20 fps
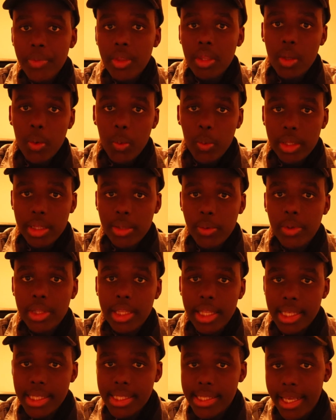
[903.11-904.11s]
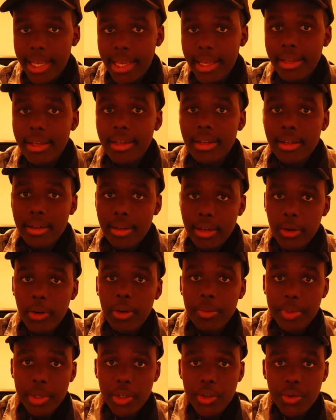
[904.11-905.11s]
that what they're saying
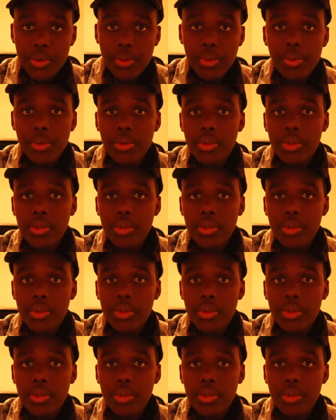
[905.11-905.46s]
could be true.